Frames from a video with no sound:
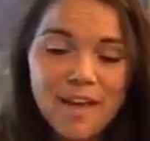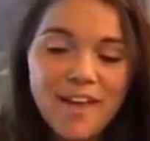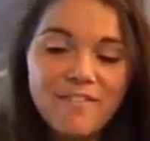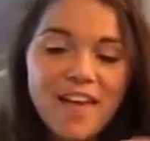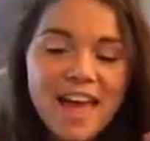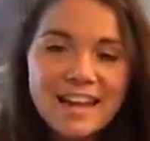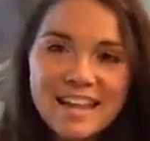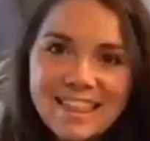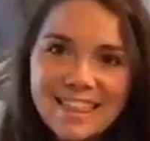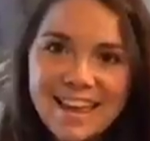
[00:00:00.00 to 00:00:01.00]
If
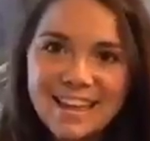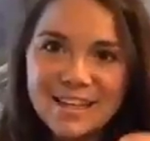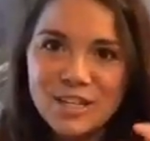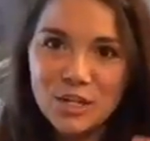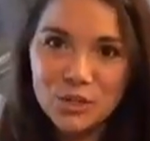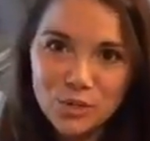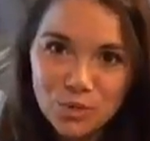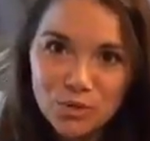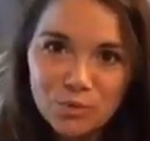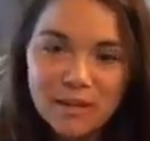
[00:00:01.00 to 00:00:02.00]
anything in your
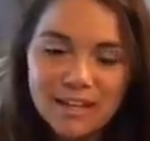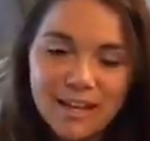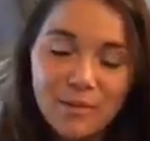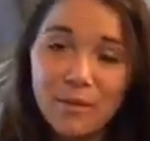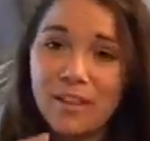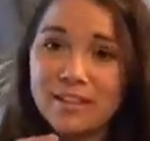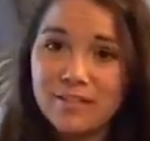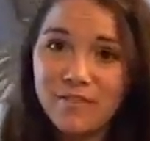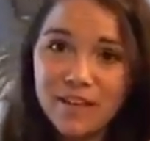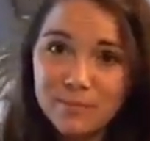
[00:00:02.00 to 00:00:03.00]
social media, whether that's
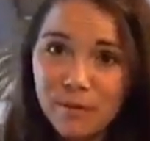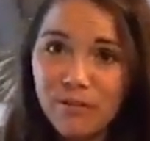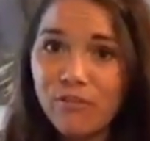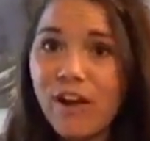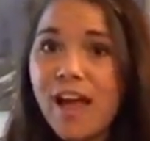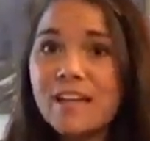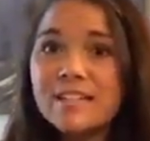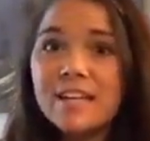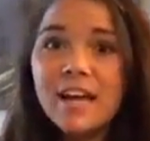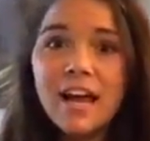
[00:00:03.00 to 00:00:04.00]
a Facebook
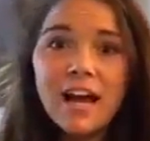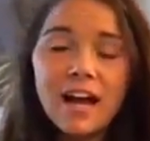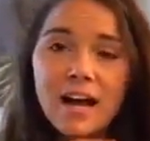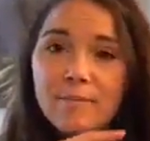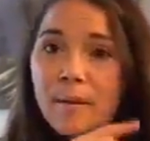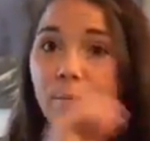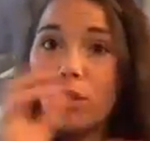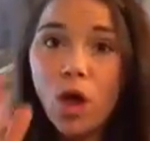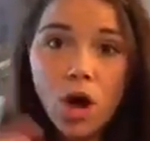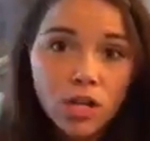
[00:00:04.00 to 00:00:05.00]
friend, a
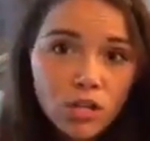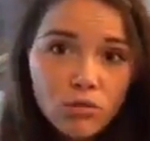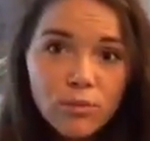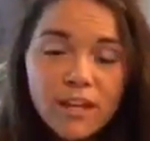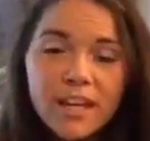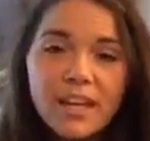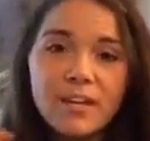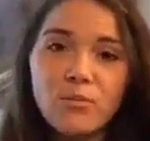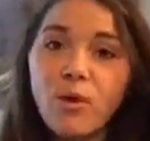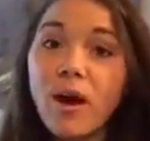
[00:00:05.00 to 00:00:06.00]
blog you
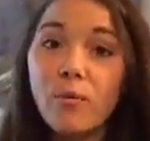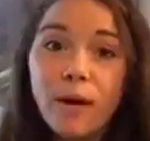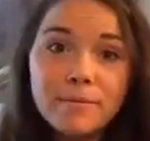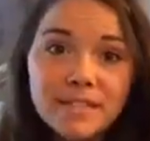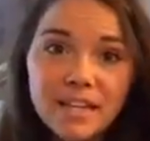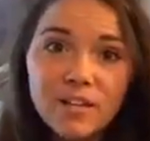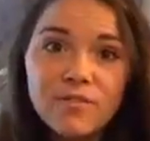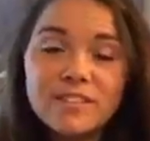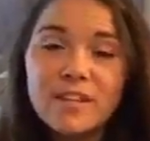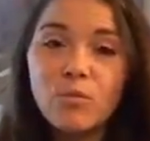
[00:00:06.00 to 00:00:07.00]
read, a website you
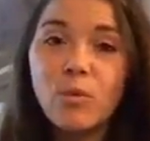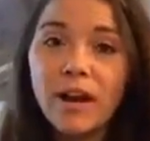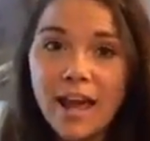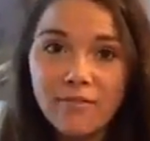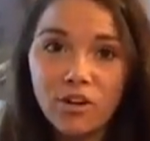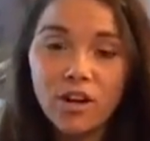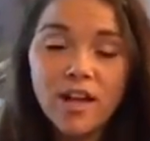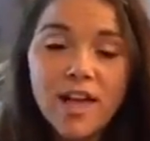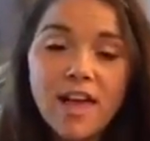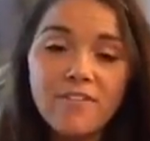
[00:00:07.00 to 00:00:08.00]
visit, whatever,
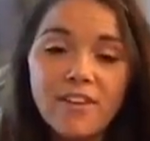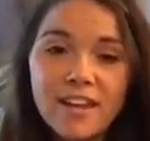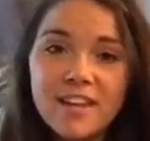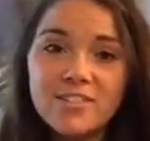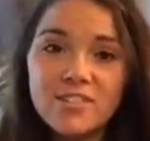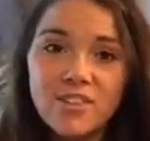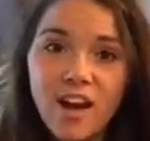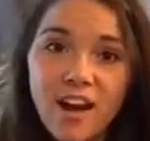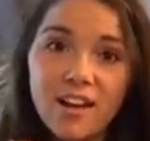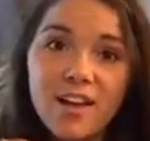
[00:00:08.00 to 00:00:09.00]
if it is
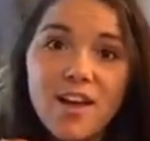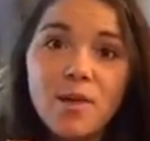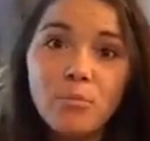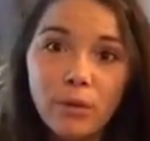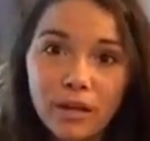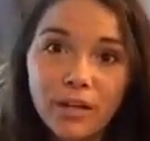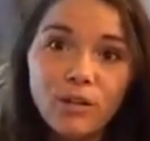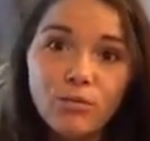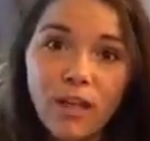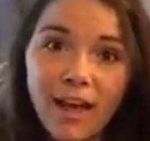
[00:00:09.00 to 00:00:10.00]
not bringing
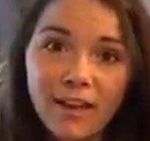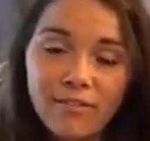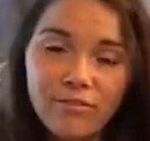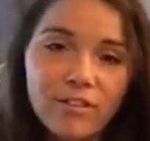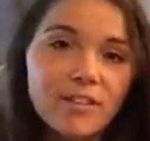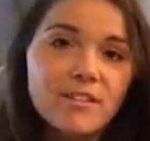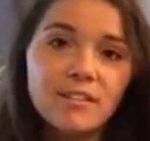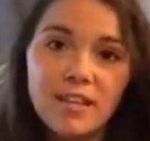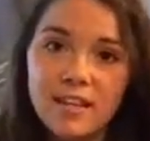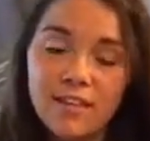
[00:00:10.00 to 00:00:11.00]
you life,
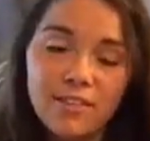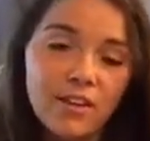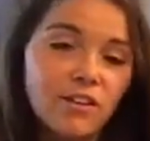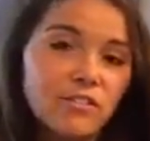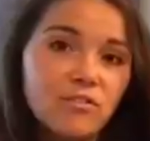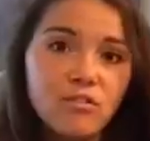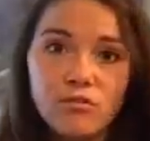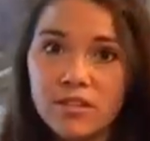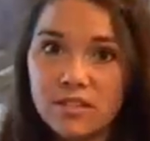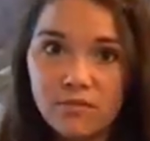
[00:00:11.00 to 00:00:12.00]
delete it. There is no
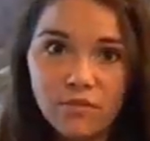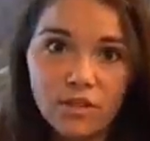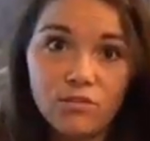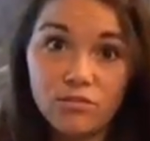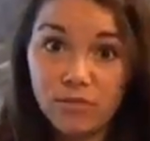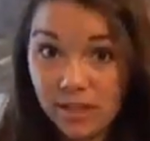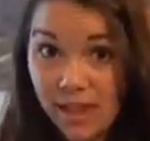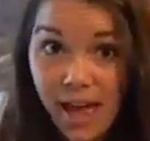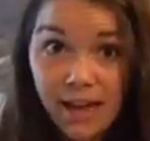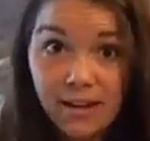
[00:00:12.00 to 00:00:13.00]
reason for you to read
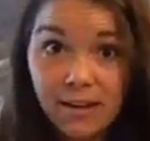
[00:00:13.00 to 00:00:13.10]
that.